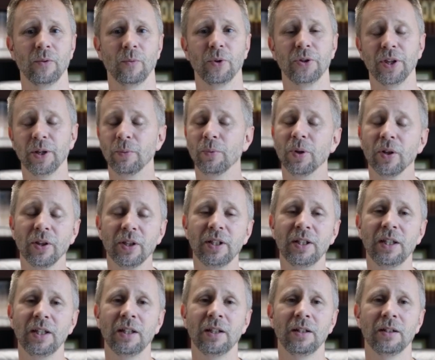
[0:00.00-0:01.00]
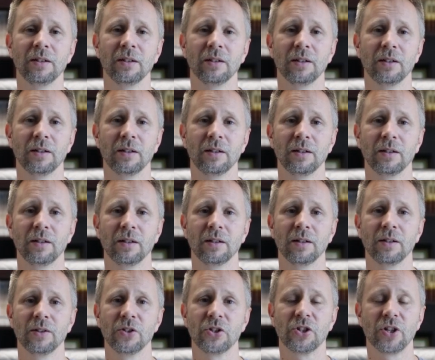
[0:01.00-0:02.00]
What they really need
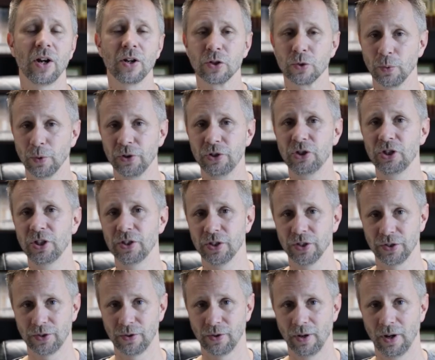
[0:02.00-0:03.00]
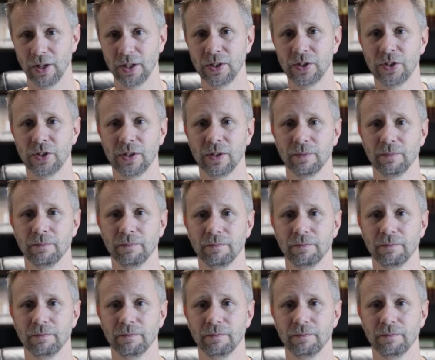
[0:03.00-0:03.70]
starts with Jesus Christ.